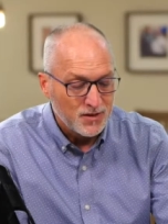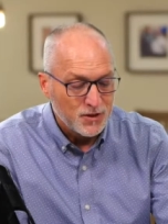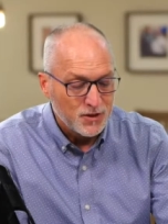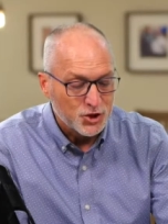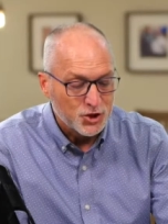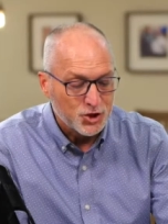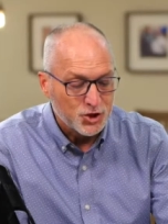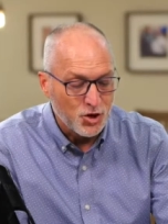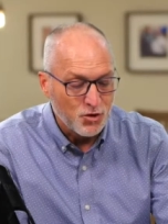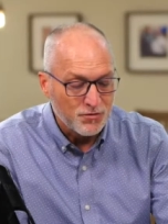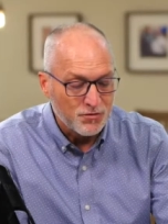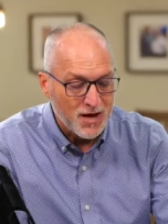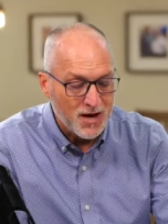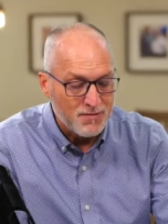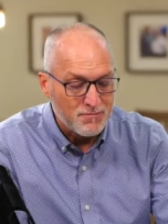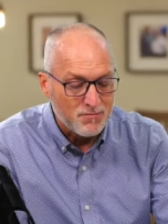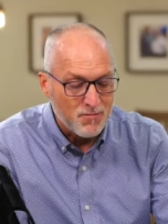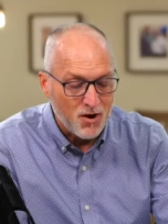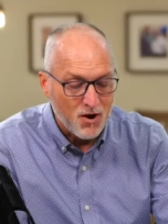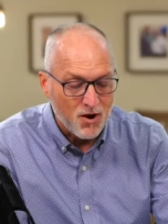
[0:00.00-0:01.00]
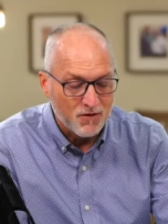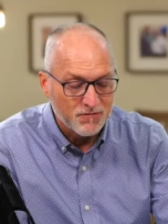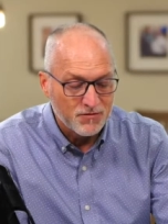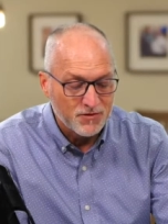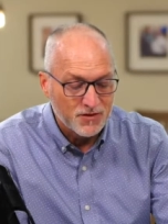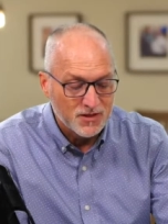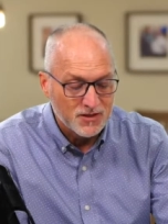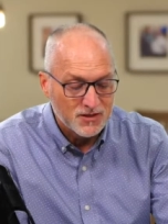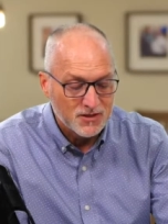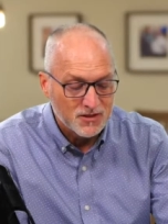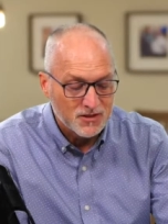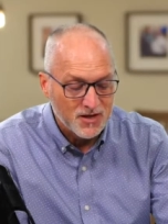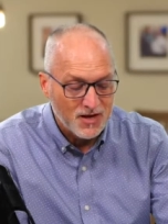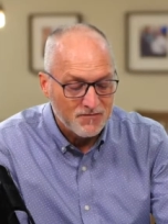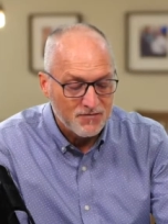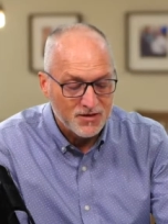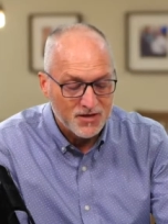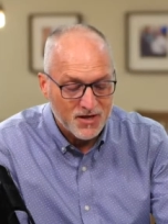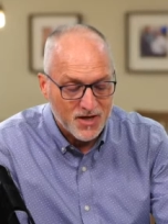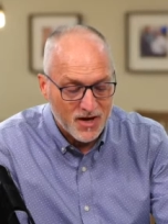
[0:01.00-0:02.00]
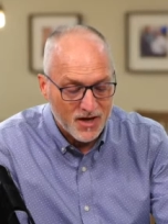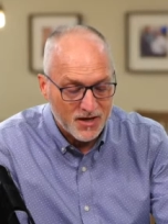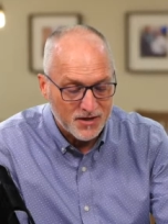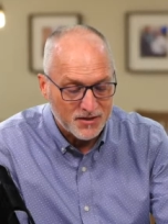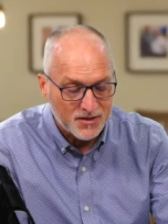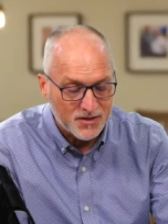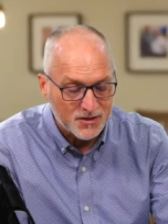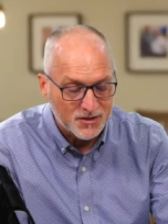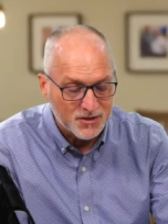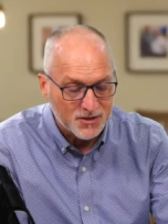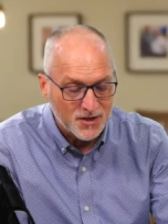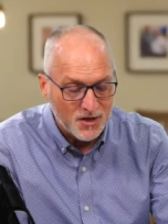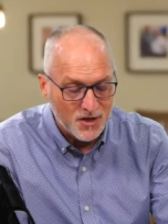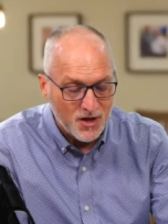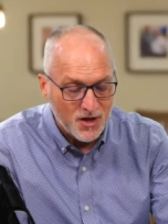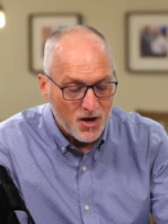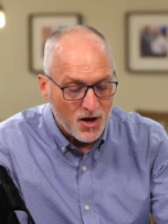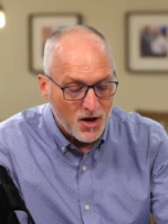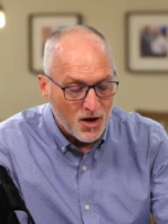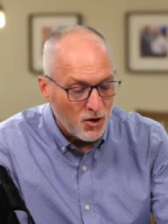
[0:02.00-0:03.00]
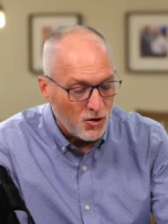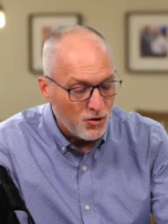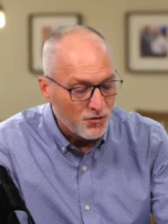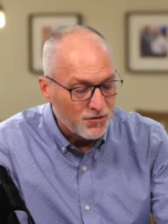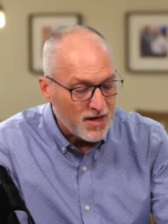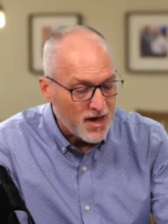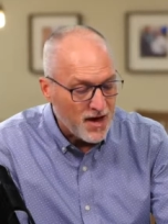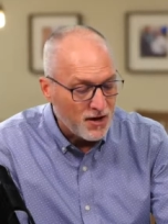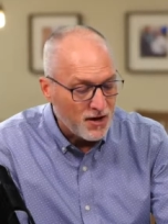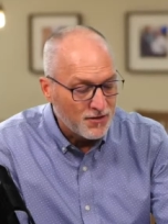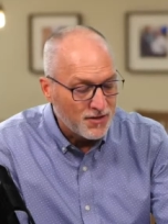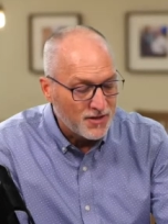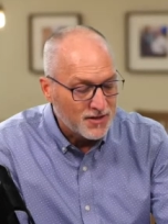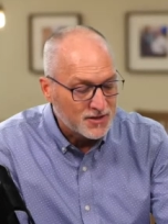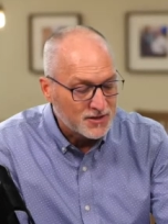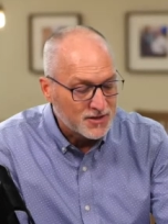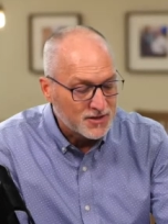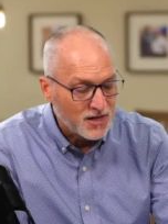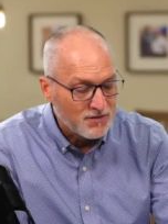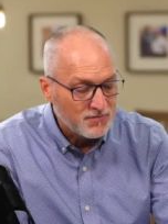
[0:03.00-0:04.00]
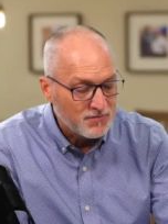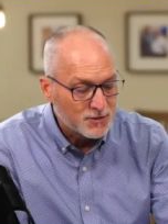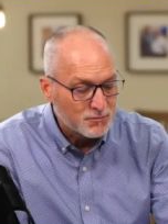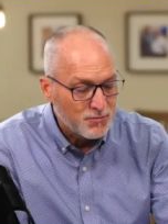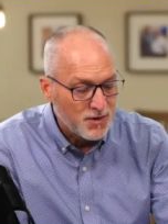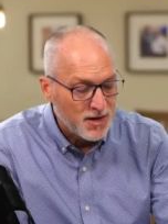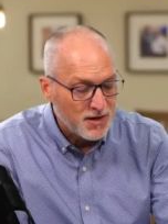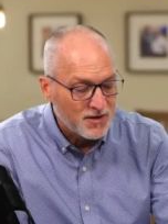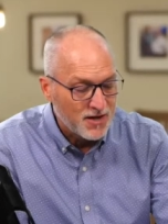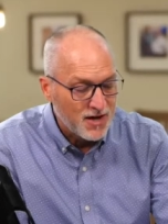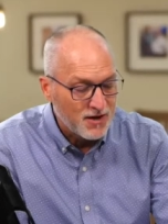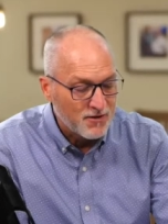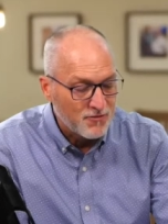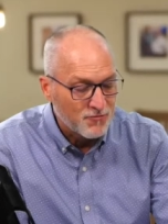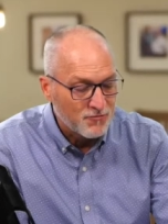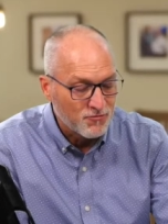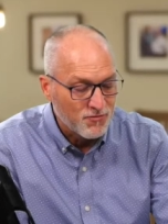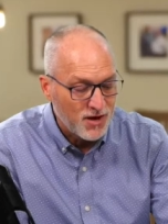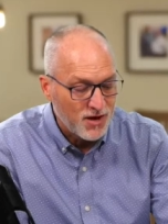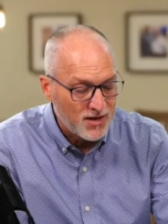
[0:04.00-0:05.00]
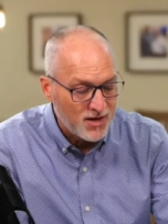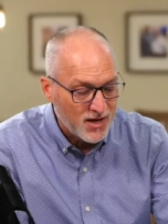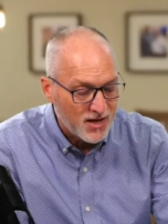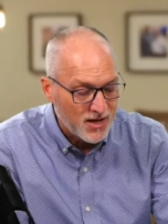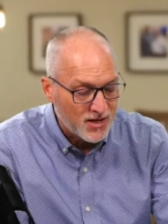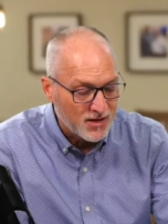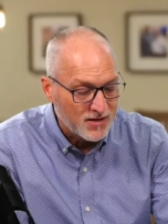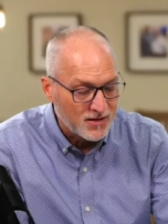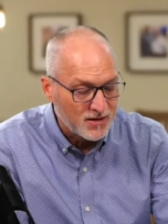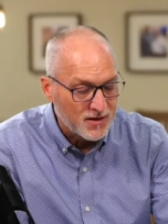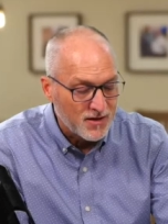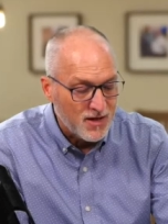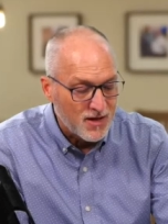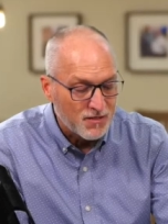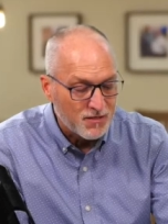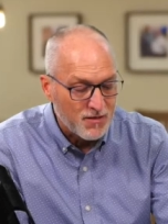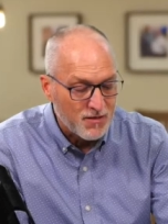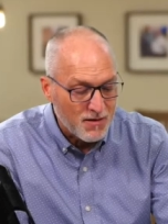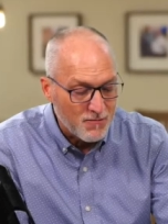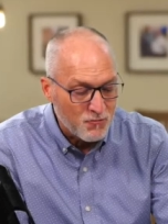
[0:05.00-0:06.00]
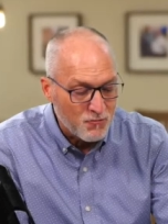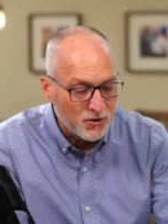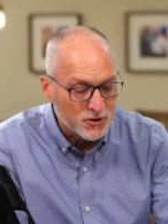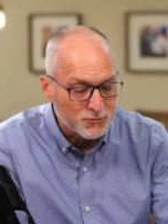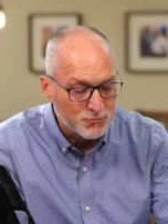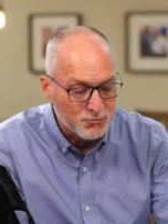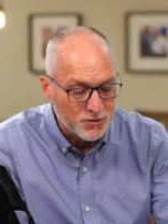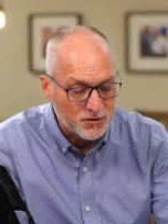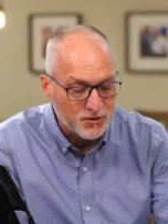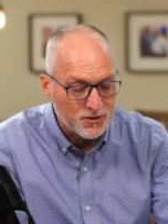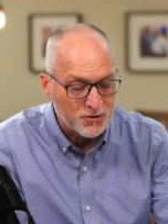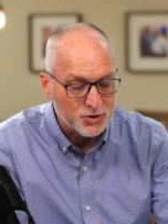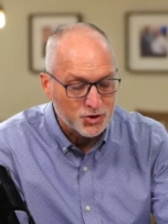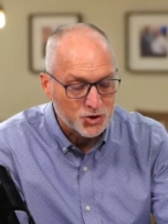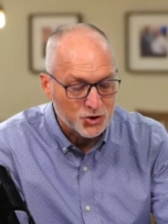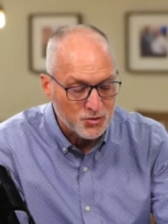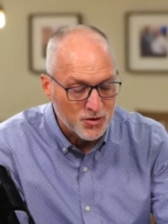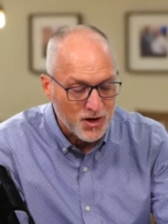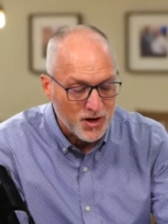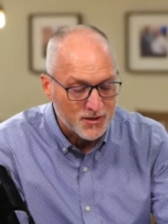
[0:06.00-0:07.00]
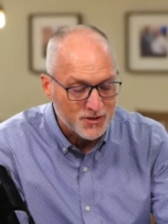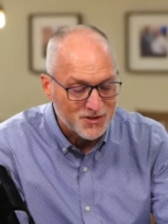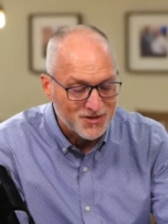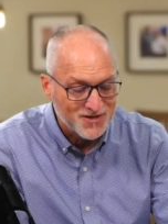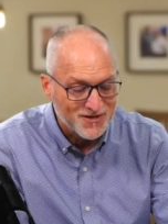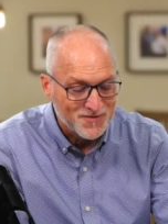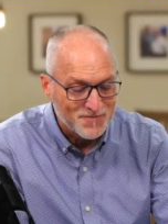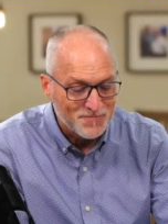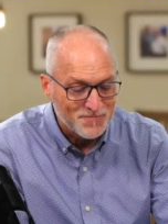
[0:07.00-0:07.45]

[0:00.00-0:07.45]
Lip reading: Show thy marvelous loving kindness, O thou that savest by thy right hand them which put their trust